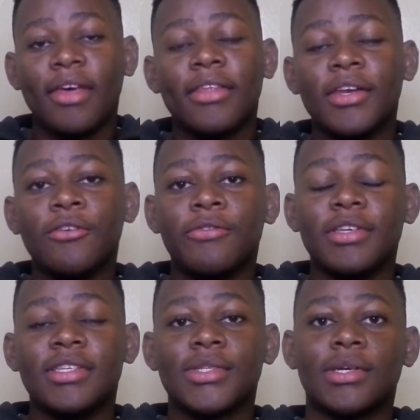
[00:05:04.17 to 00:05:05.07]
other new
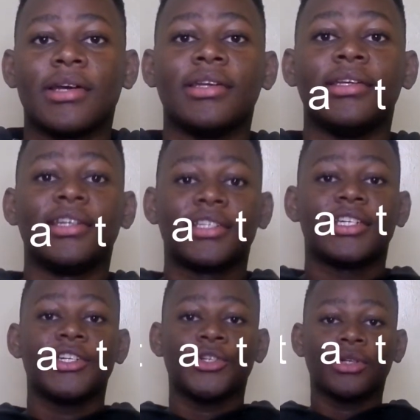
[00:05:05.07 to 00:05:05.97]
features are in
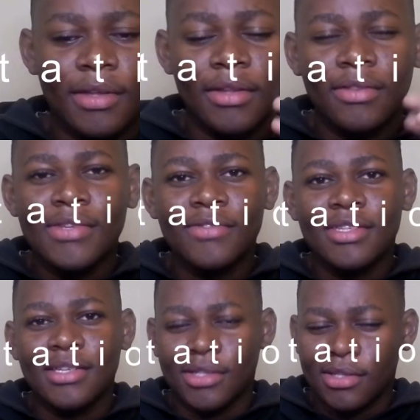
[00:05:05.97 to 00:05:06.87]
Dictation, and these
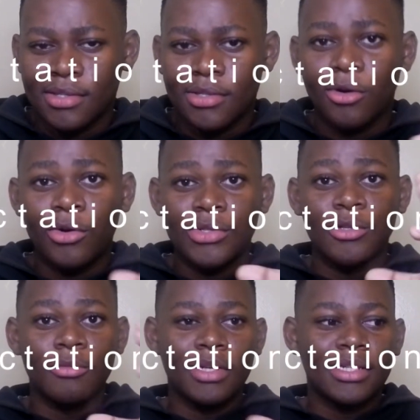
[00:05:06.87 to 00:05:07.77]
features has always
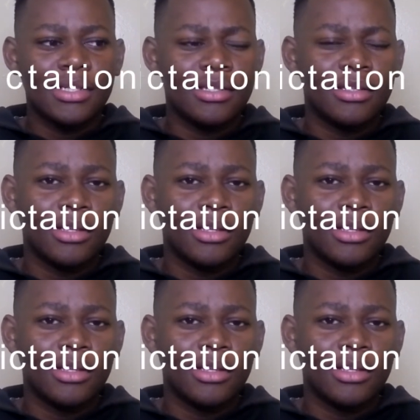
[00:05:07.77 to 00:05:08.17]
dominated in the